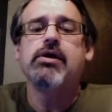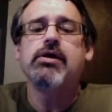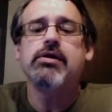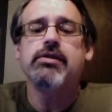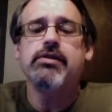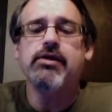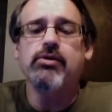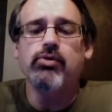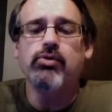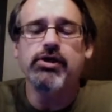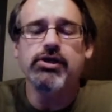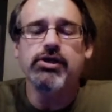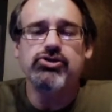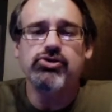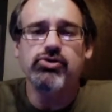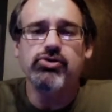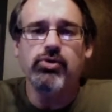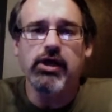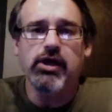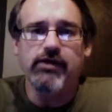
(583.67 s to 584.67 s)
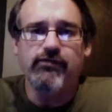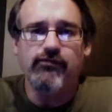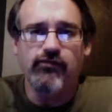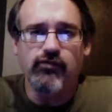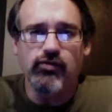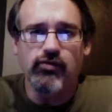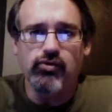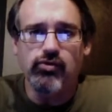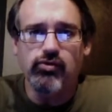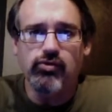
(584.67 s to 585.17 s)
they will get you a
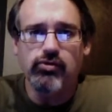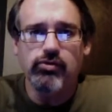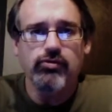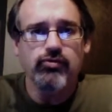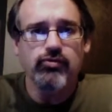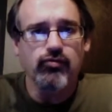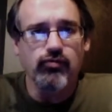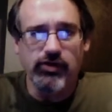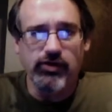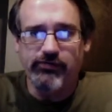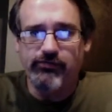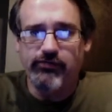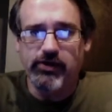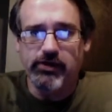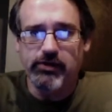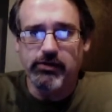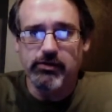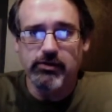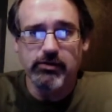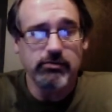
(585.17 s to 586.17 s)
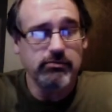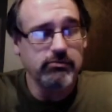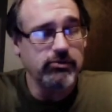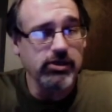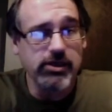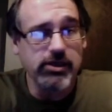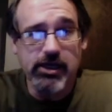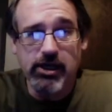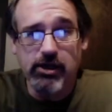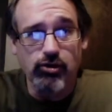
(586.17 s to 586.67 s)
full refund. You
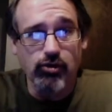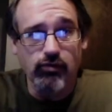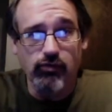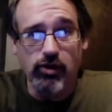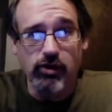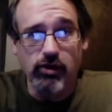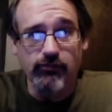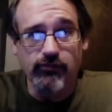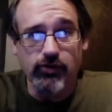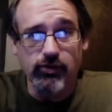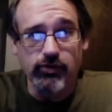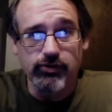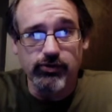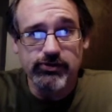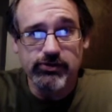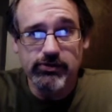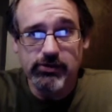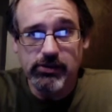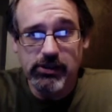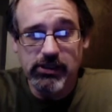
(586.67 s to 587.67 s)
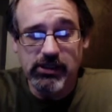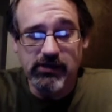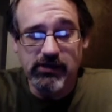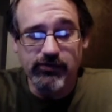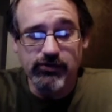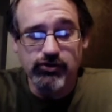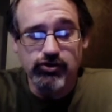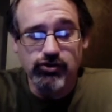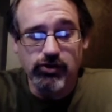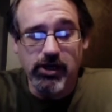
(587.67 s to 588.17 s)
can't go wrong, folks. Give it
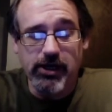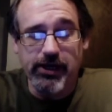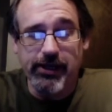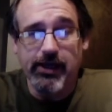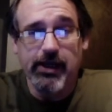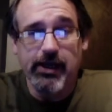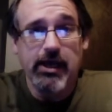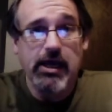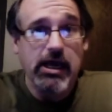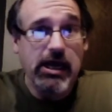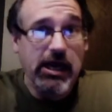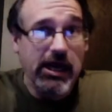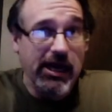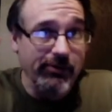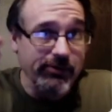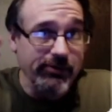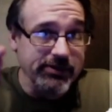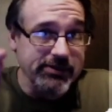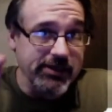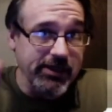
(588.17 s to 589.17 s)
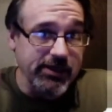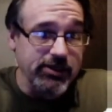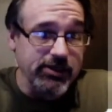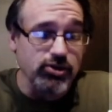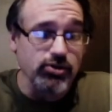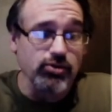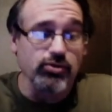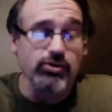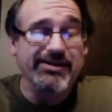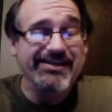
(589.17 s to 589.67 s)
a try. I want to take
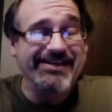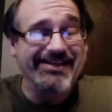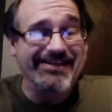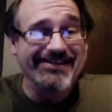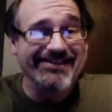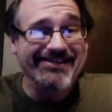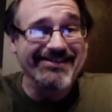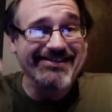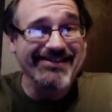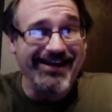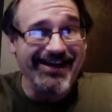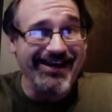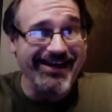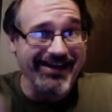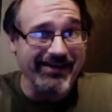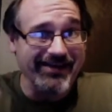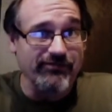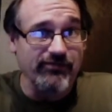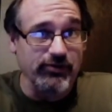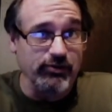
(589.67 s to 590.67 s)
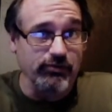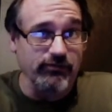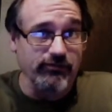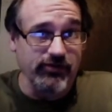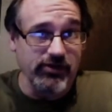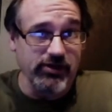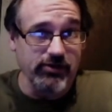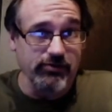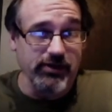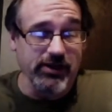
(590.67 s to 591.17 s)
you inside
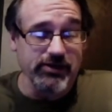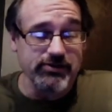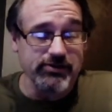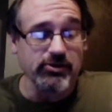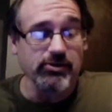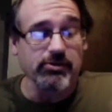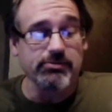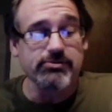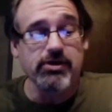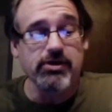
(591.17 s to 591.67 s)
Funnelvio now so you know what I'm